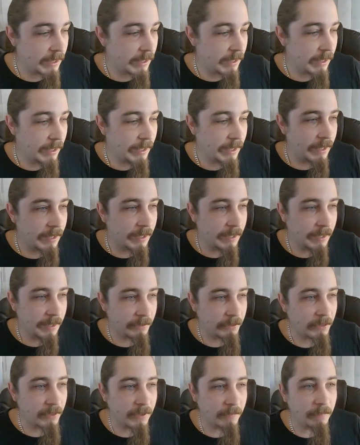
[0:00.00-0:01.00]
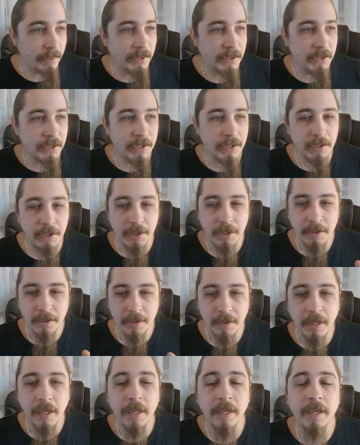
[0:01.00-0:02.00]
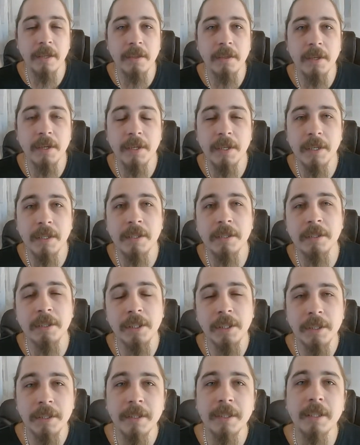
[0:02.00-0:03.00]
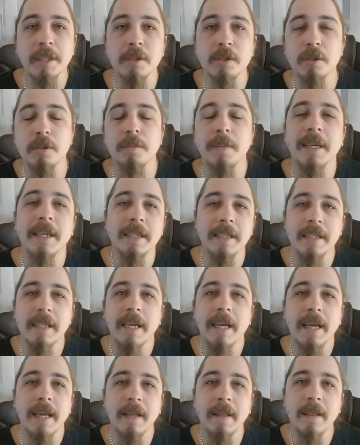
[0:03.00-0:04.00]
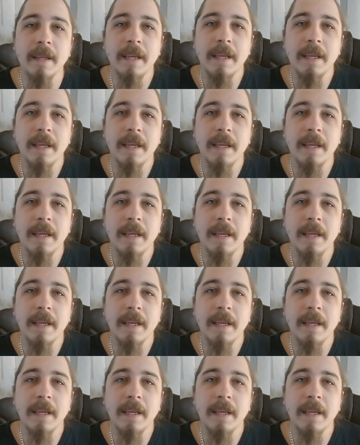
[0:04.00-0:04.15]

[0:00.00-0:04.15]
the business there is needs to make a sale,